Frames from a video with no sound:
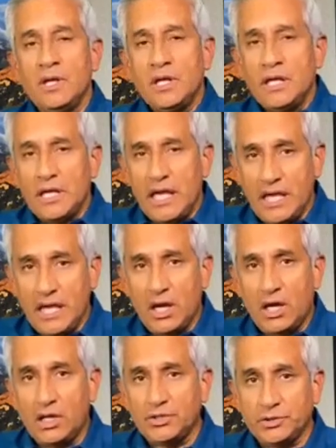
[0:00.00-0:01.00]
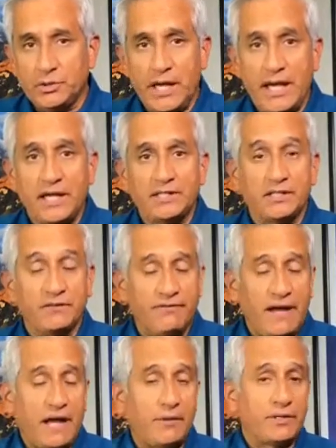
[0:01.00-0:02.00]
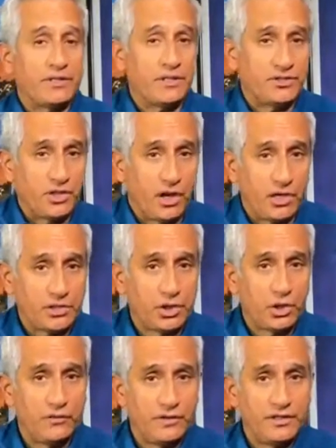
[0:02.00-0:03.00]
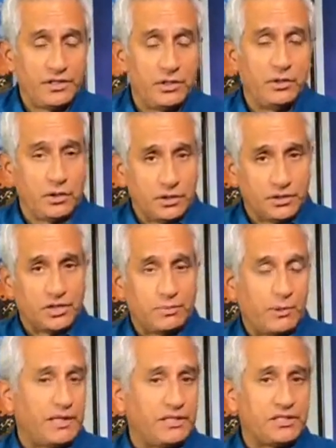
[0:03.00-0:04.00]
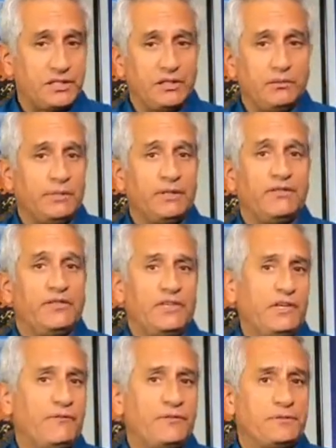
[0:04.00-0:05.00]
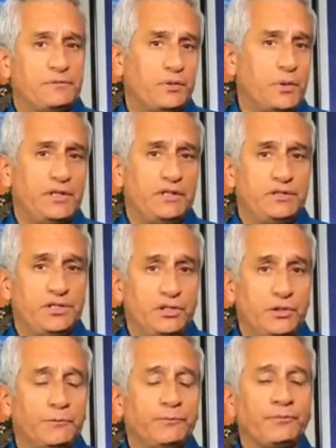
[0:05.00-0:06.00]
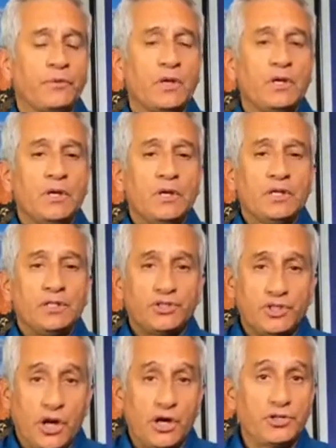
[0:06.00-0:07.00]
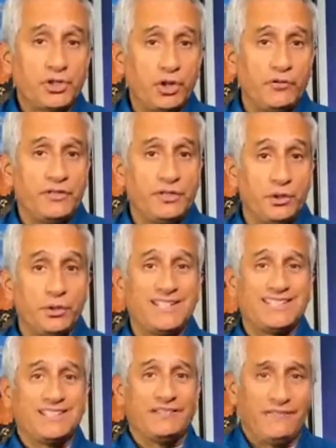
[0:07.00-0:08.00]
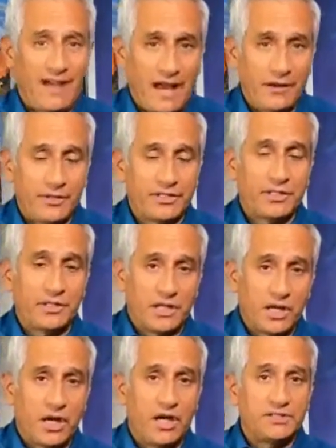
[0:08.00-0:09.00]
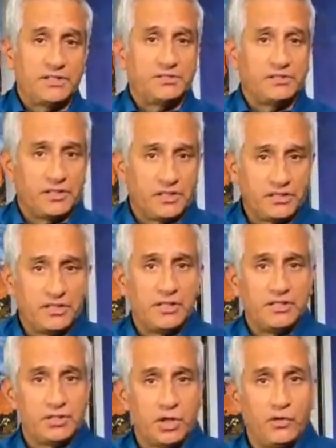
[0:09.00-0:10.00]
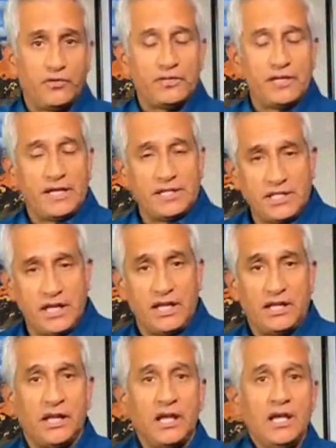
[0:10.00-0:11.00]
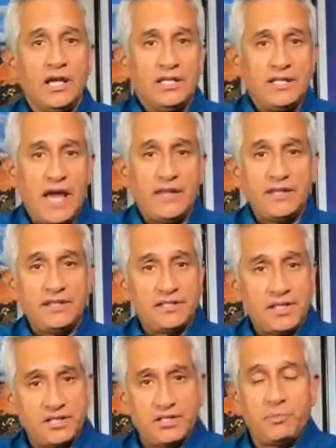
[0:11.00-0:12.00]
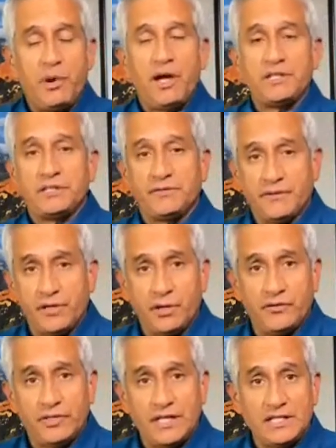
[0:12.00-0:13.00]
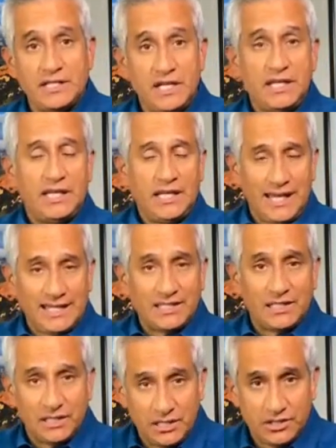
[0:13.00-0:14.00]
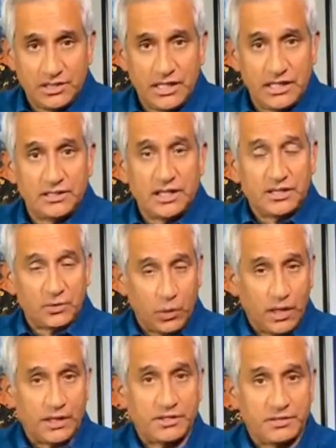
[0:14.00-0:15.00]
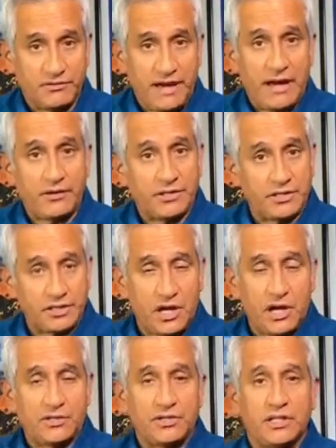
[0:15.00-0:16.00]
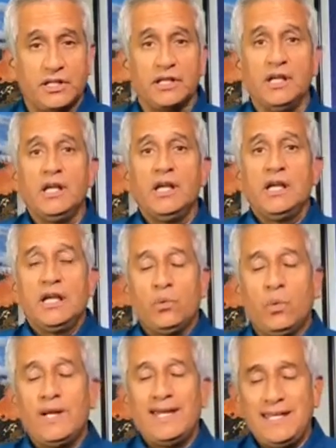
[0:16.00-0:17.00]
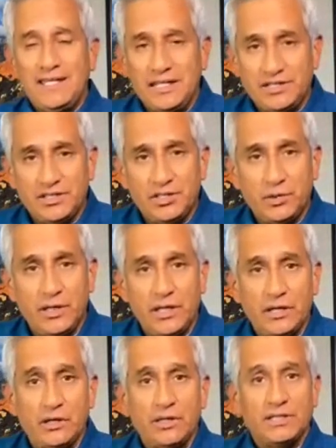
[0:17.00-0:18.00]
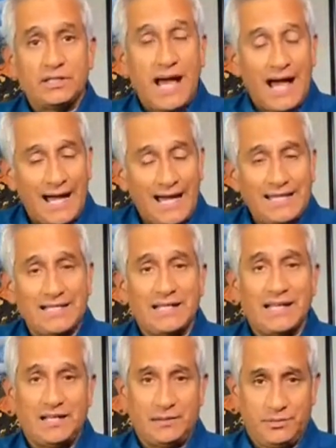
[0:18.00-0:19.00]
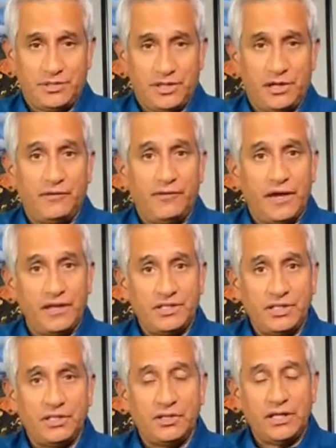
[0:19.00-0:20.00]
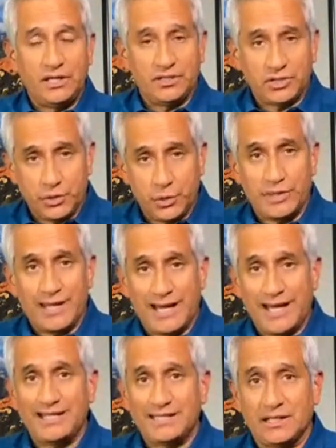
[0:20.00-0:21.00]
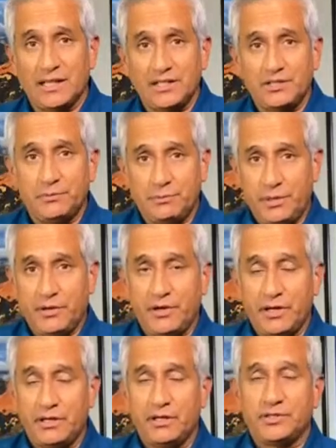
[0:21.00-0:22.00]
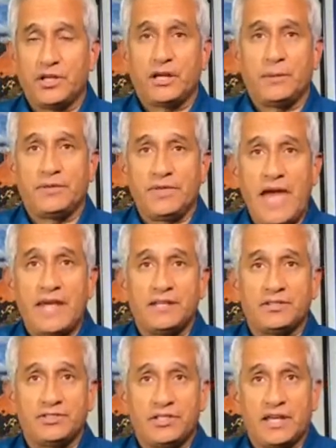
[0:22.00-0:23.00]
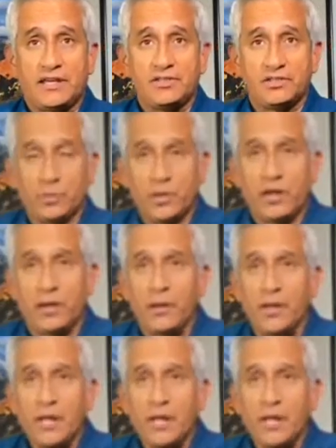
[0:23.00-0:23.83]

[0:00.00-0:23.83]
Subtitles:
He also has the virus SARS-CoV-2. To explain just a little bit of the difference between the two, SARS-CoV-2 is the virus that causes the disease COVID-19. Now that he's tested positive for COVID-19, he has the disease as well as the virus that's causing it. What he needs to do here is isolate himself until he is through that isolation period. And I'll talk about that in a second as well.